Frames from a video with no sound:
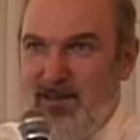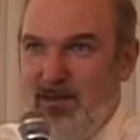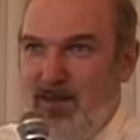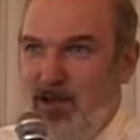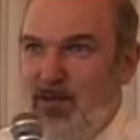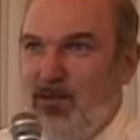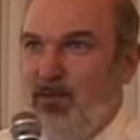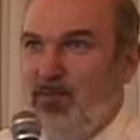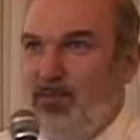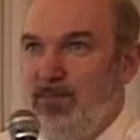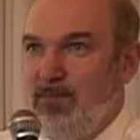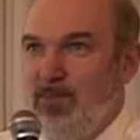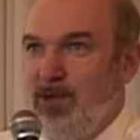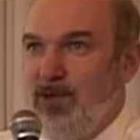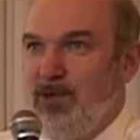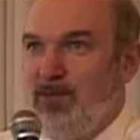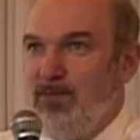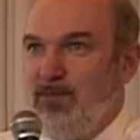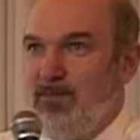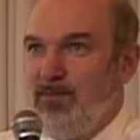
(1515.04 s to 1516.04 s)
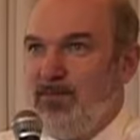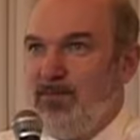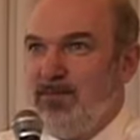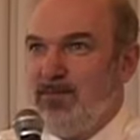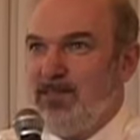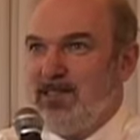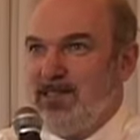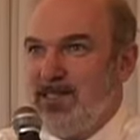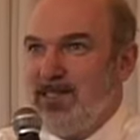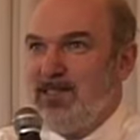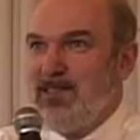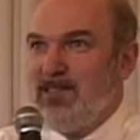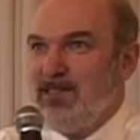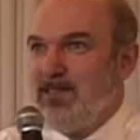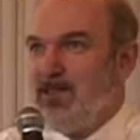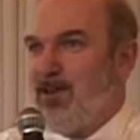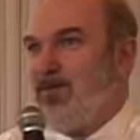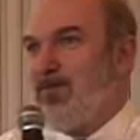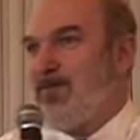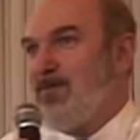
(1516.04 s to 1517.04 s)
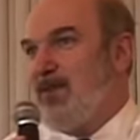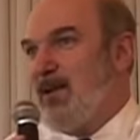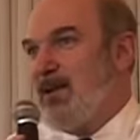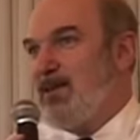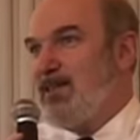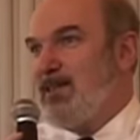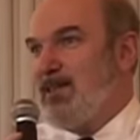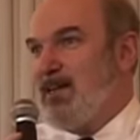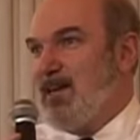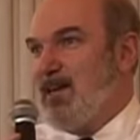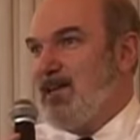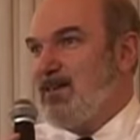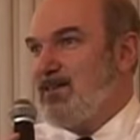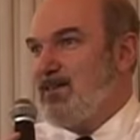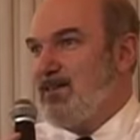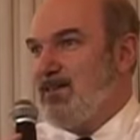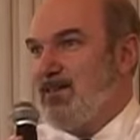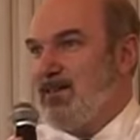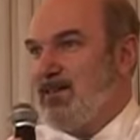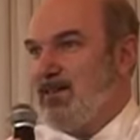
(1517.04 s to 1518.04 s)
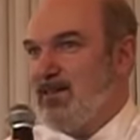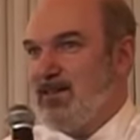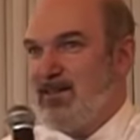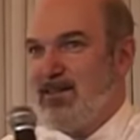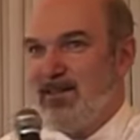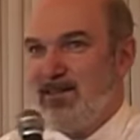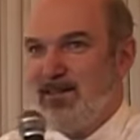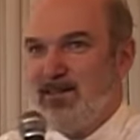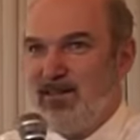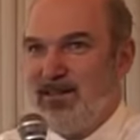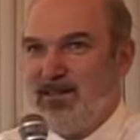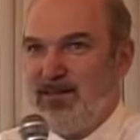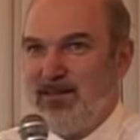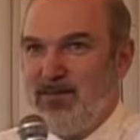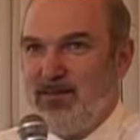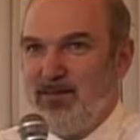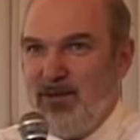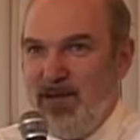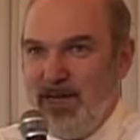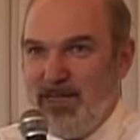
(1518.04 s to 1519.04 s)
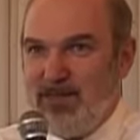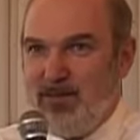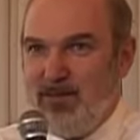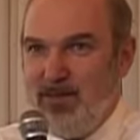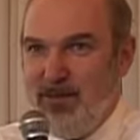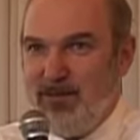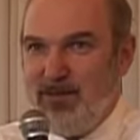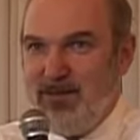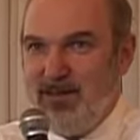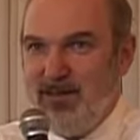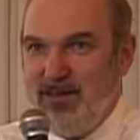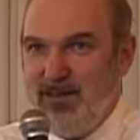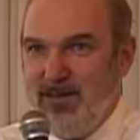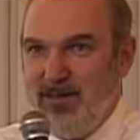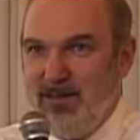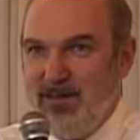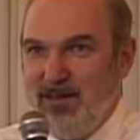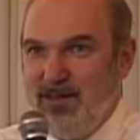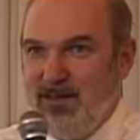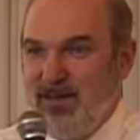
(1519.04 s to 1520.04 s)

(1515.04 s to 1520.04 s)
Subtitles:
No citizen of the Vatican bears a weapon.